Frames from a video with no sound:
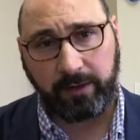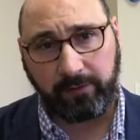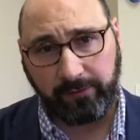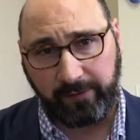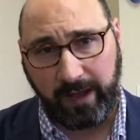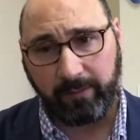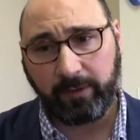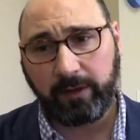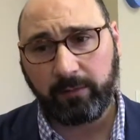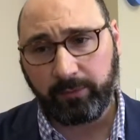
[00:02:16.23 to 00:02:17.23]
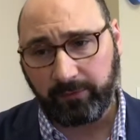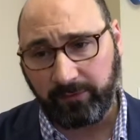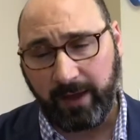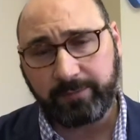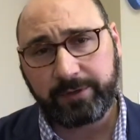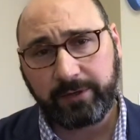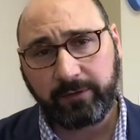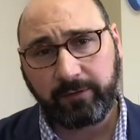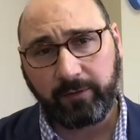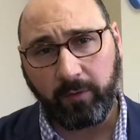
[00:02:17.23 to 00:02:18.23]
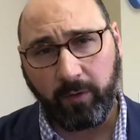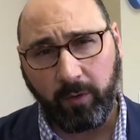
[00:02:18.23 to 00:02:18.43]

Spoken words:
the family, the perceptions,